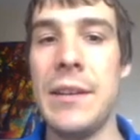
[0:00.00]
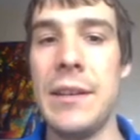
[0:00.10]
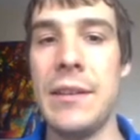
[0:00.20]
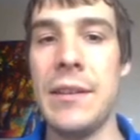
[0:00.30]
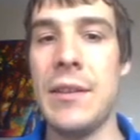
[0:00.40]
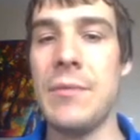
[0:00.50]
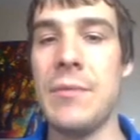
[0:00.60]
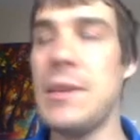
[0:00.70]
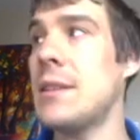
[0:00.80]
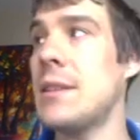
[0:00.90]
And the
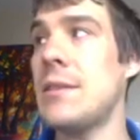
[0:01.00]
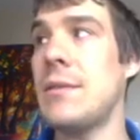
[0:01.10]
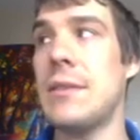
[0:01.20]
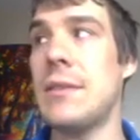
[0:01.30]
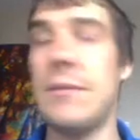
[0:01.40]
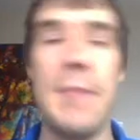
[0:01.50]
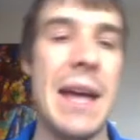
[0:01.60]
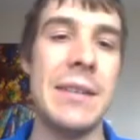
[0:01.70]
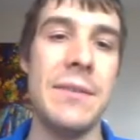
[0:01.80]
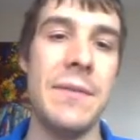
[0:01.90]
3 tells you there's a
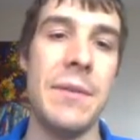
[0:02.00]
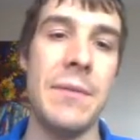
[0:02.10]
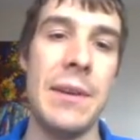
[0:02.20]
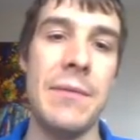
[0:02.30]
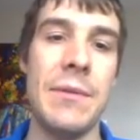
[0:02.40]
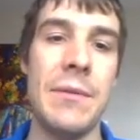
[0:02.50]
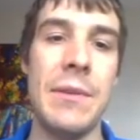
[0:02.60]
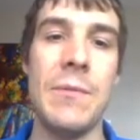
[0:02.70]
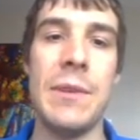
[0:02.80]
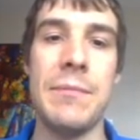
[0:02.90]
mass of 3 with only
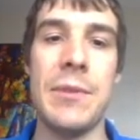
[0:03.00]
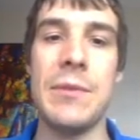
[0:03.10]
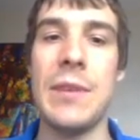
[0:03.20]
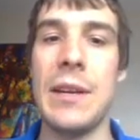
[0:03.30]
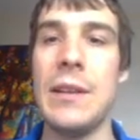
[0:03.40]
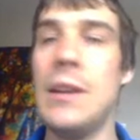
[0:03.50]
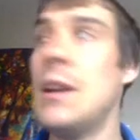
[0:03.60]
1 proton.